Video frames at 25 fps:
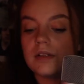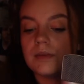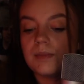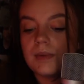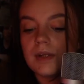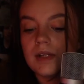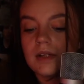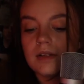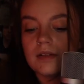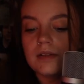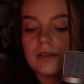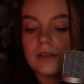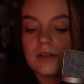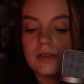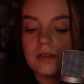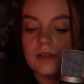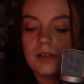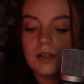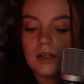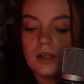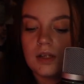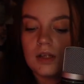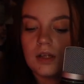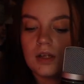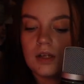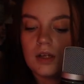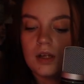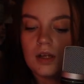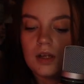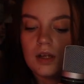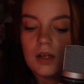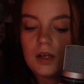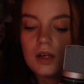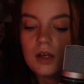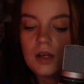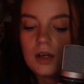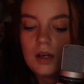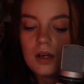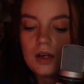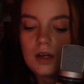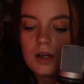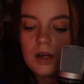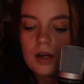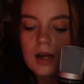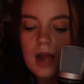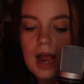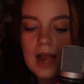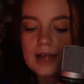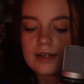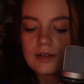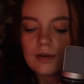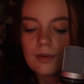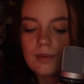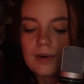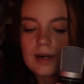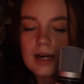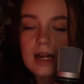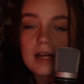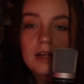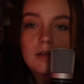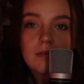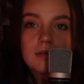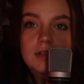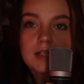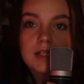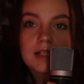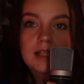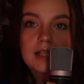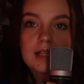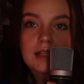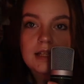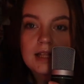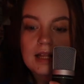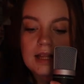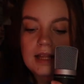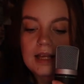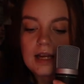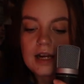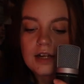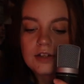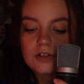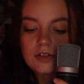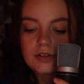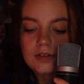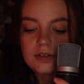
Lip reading: because I don't want anyone to think that like I